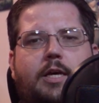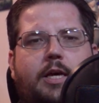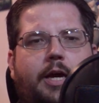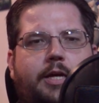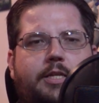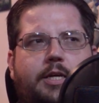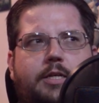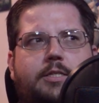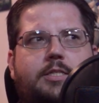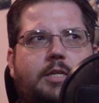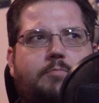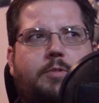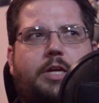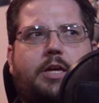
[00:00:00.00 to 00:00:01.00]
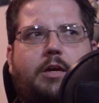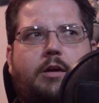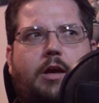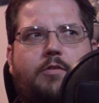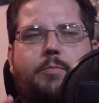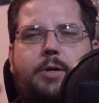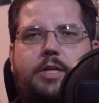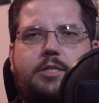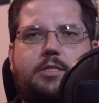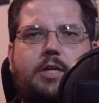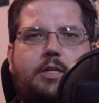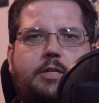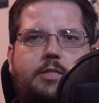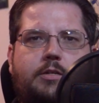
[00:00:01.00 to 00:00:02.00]
it does seem like everybody
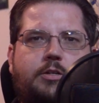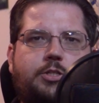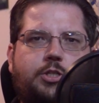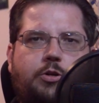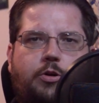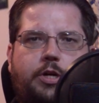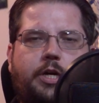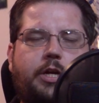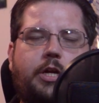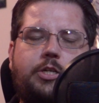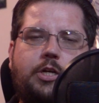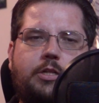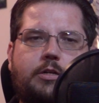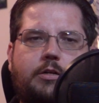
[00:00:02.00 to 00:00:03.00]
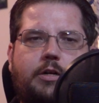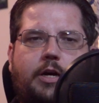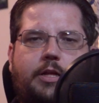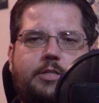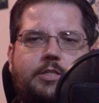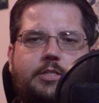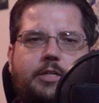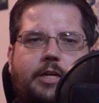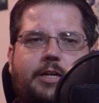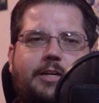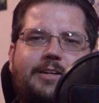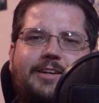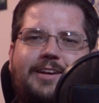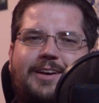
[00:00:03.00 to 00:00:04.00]
suddenly starts turning on each other. And this is like
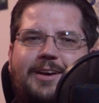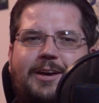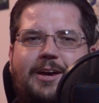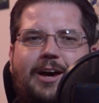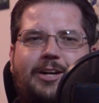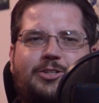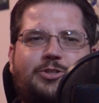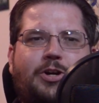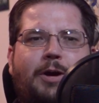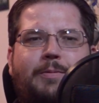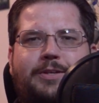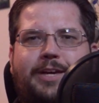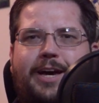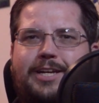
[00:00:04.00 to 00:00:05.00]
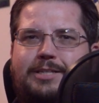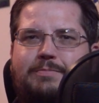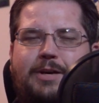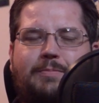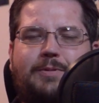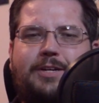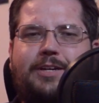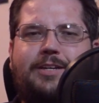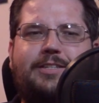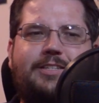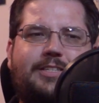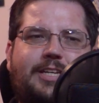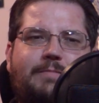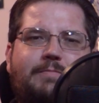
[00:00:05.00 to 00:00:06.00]
a, a troubling aspect, because
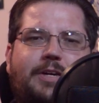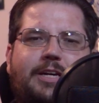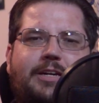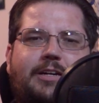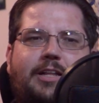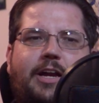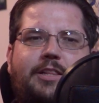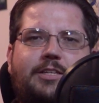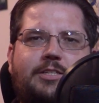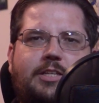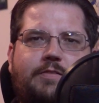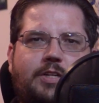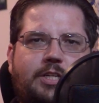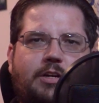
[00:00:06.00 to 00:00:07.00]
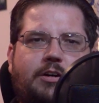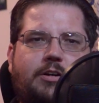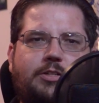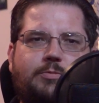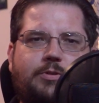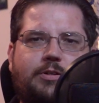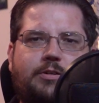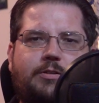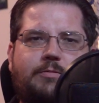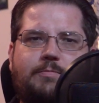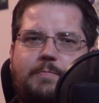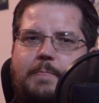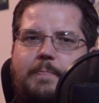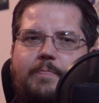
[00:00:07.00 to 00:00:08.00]
it seemed like a lot of these living dolls
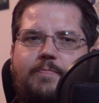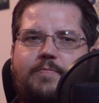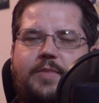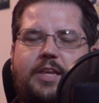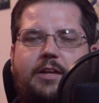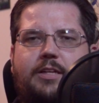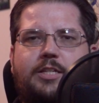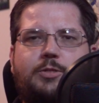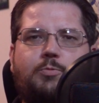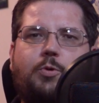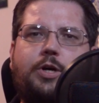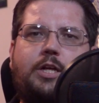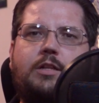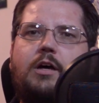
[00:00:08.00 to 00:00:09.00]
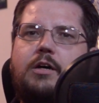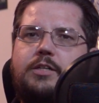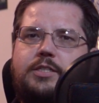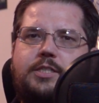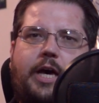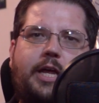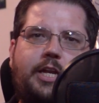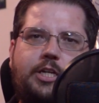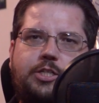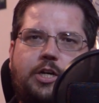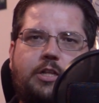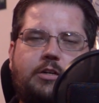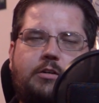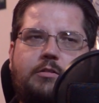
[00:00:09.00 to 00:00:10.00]
were at least working alongside each
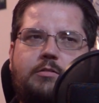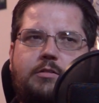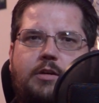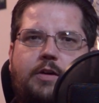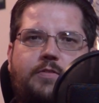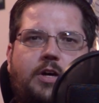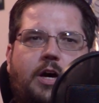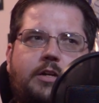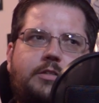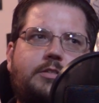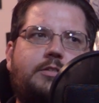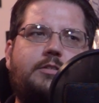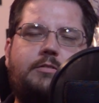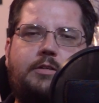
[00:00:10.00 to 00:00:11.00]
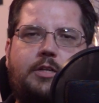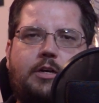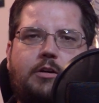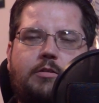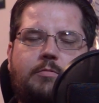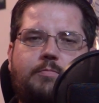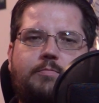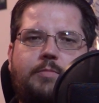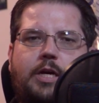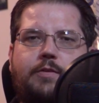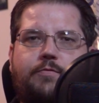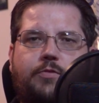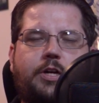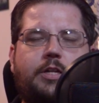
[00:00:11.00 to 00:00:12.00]
other, if not, you know,
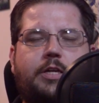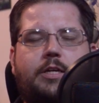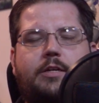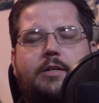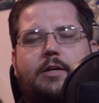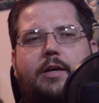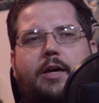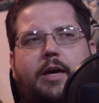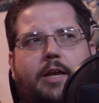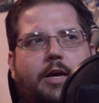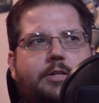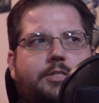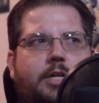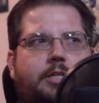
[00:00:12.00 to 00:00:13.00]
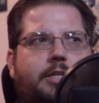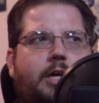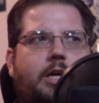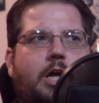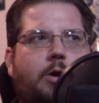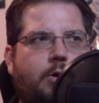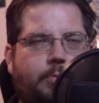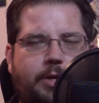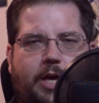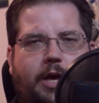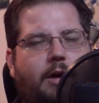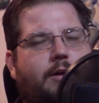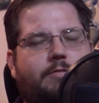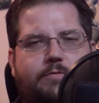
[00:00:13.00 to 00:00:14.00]
being friendly. And now suddenly out of nowhere, we
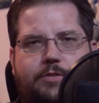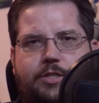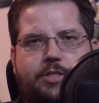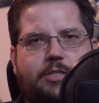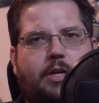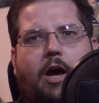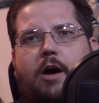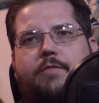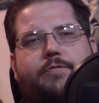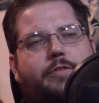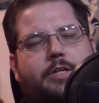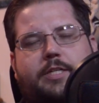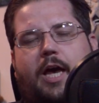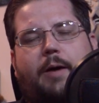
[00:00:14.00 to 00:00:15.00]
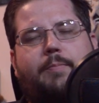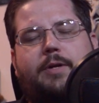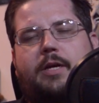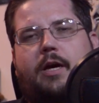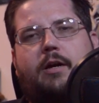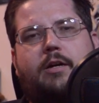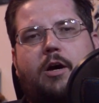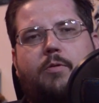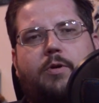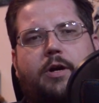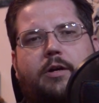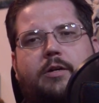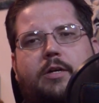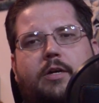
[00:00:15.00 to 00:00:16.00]
have just conflict happening out of
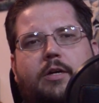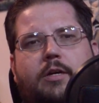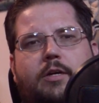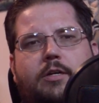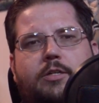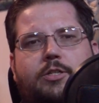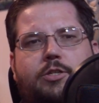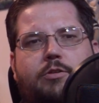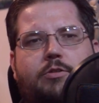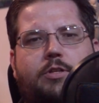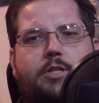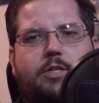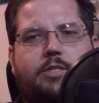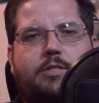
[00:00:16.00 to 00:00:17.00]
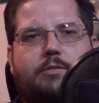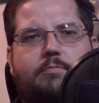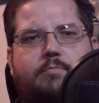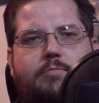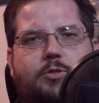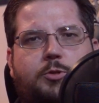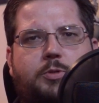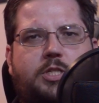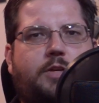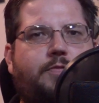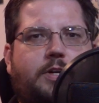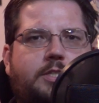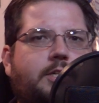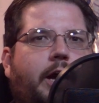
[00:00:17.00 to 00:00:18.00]
nowhere due to this
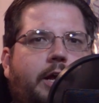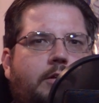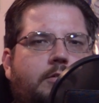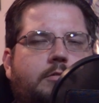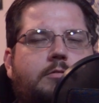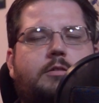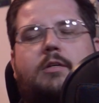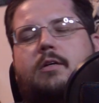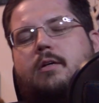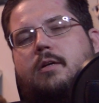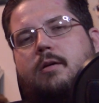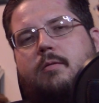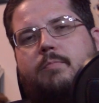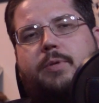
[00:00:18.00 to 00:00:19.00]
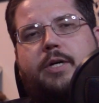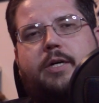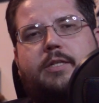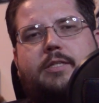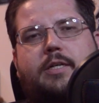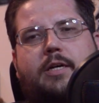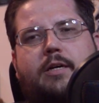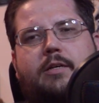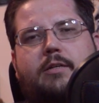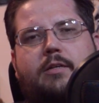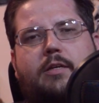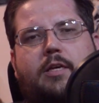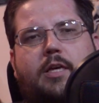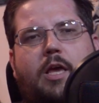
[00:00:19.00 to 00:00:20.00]
specific title. But uh,
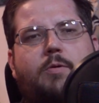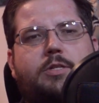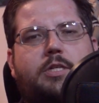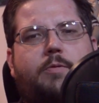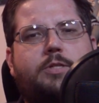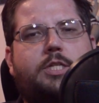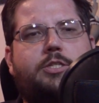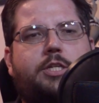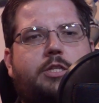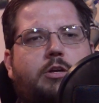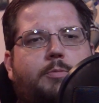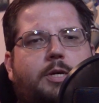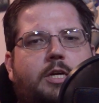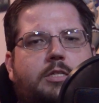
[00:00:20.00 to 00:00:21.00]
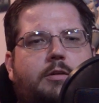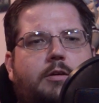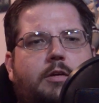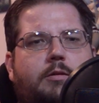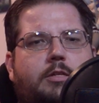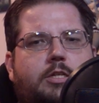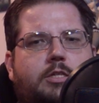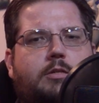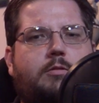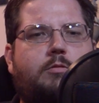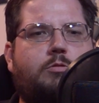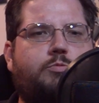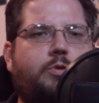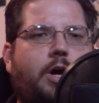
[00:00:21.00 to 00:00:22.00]
it was it was interesting, though, because it, it is,
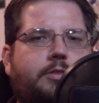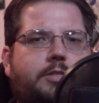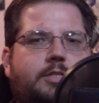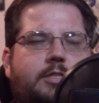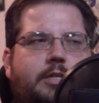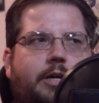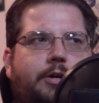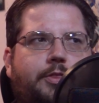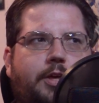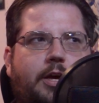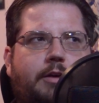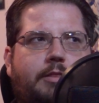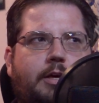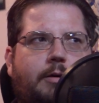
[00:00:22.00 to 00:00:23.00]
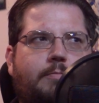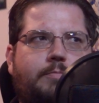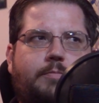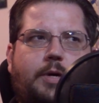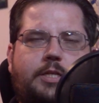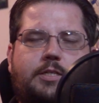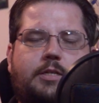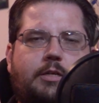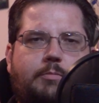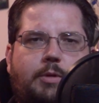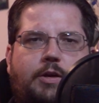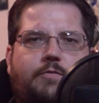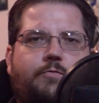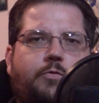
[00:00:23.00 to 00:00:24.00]
throughout this entire thing of them basically
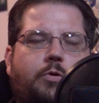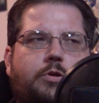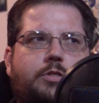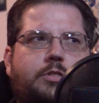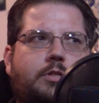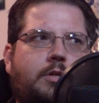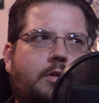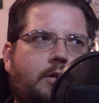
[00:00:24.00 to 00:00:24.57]
being forced,